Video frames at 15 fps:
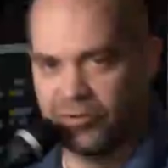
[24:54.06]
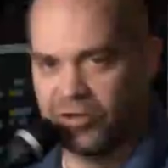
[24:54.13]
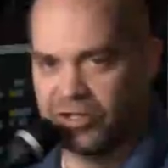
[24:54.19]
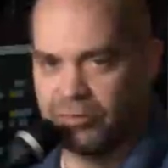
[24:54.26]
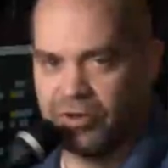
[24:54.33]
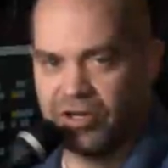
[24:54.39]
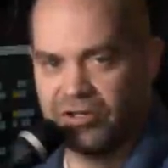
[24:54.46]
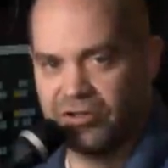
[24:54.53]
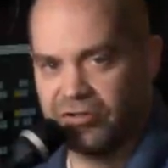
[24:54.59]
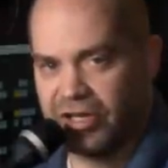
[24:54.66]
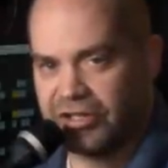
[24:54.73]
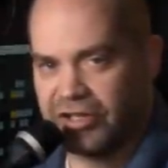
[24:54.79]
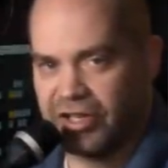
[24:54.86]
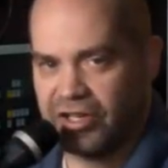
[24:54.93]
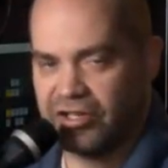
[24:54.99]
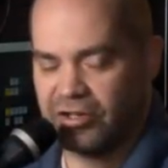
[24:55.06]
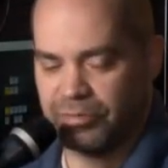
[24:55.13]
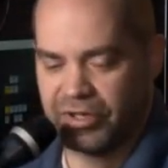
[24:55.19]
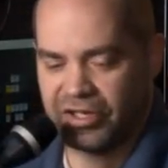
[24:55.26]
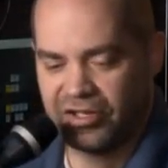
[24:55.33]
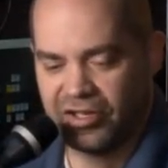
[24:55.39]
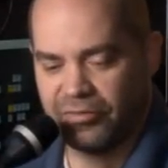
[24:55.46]
if you want to monitor eight K, you're
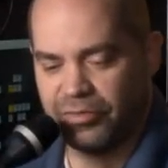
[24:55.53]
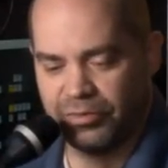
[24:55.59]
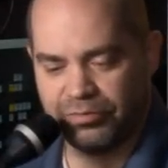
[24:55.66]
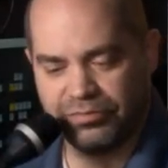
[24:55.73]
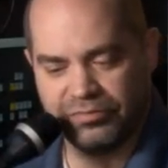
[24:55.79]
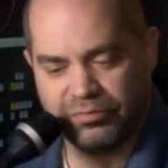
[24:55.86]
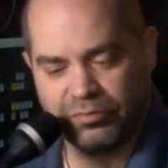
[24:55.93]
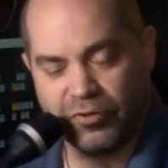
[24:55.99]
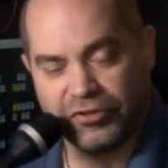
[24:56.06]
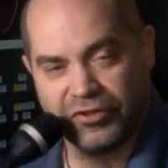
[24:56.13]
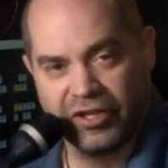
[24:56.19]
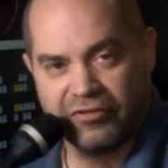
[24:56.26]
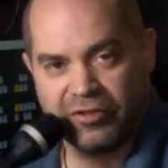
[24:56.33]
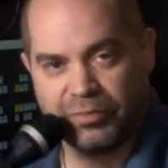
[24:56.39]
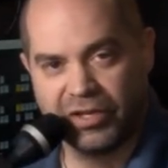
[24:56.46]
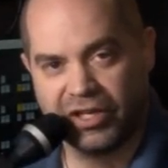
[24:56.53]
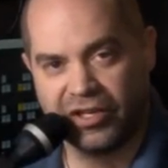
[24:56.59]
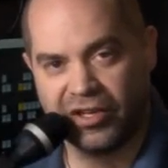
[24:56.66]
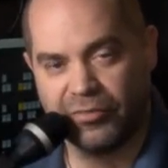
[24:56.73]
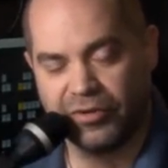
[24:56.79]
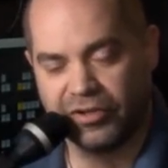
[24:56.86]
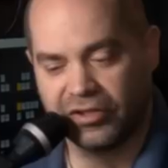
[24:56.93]
picking up, most likely
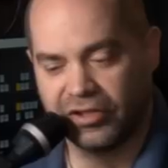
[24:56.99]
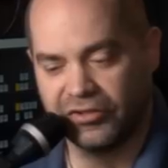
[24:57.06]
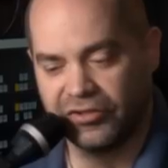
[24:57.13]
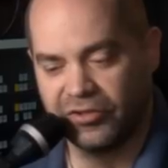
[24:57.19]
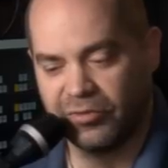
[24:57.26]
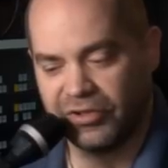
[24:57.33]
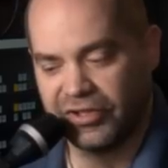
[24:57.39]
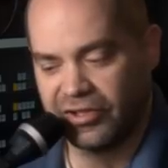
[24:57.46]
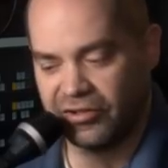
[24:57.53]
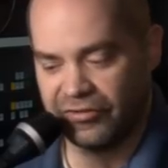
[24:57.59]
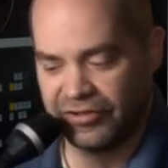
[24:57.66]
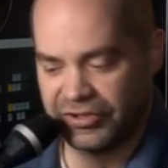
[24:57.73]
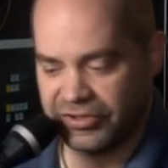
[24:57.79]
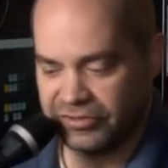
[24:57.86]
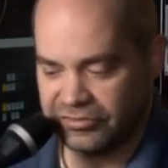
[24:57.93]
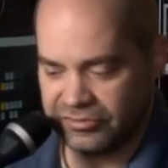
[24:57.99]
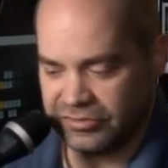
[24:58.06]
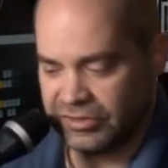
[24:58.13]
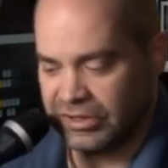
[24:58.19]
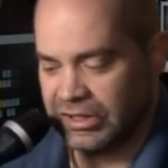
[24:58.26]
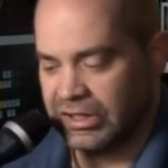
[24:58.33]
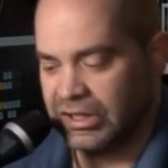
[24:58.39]
picking up a consumer television.
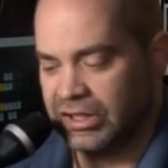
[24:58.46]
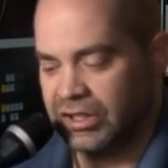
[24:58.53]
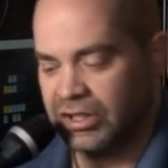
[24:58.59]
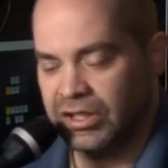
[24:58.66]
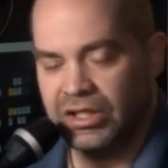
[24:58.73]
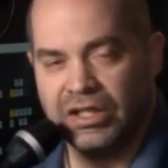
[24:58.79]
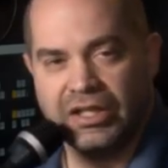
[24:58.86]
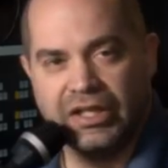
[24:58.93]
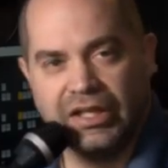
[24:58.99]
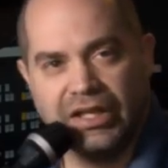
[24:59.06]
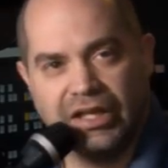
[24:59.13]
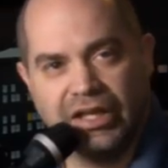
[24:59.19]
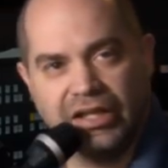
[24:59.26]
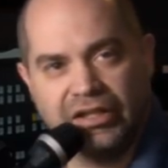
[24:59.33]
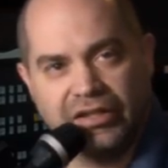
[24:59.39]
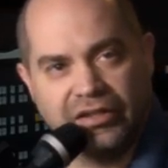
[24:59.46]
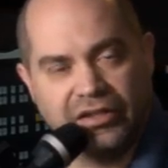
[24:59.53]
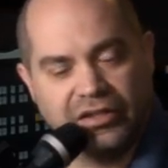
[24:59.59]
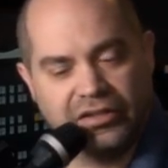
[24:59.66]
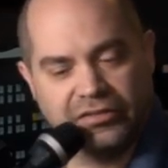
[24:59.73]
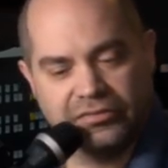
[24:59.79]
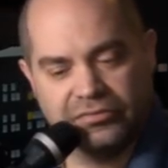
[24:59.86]
And
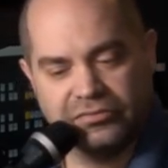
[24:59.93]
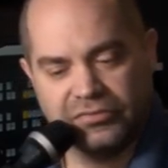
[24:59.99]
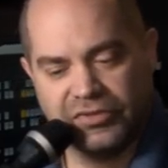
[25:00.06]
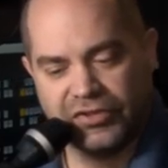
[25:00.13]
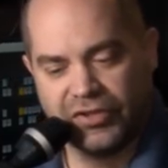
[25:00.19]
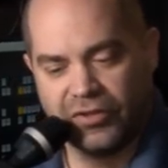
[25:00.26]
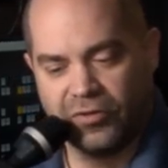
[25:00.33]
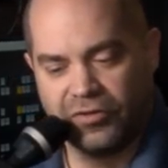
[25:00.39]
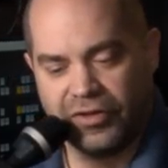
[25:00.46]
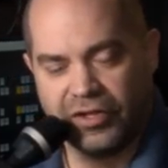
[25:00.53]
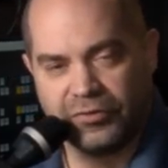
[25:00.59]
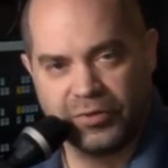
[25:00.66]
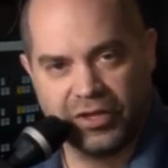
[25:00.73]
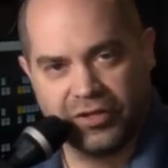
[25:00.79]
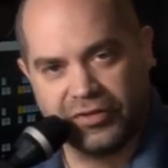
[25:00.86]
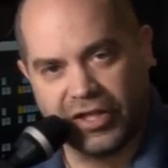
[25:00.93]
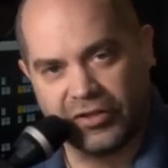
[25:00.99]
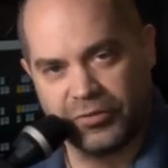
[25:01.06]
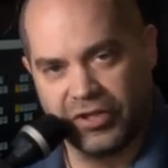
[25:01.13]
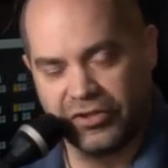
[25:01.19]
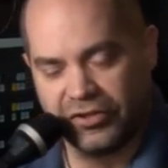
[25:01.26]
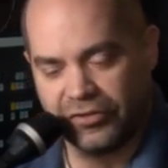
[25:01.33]
uh, so that's what the,
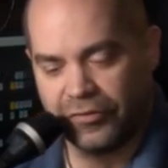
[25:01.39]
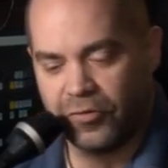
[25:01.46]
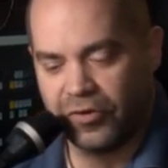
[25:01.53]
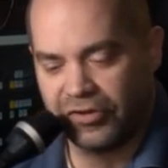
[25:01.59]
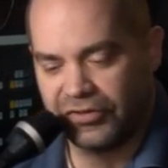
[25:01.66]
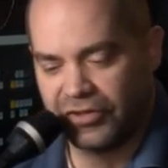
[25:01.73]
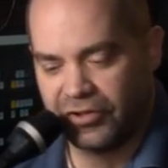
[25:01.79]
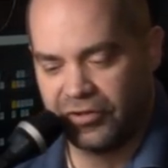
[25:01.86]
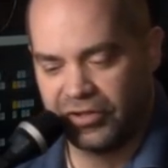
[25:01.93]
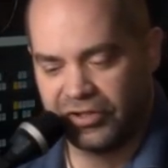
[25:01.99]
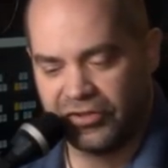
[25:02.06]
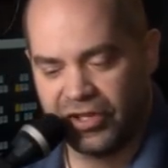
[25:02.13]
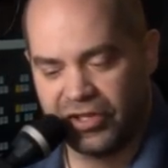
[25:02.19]
that's what this is for. So you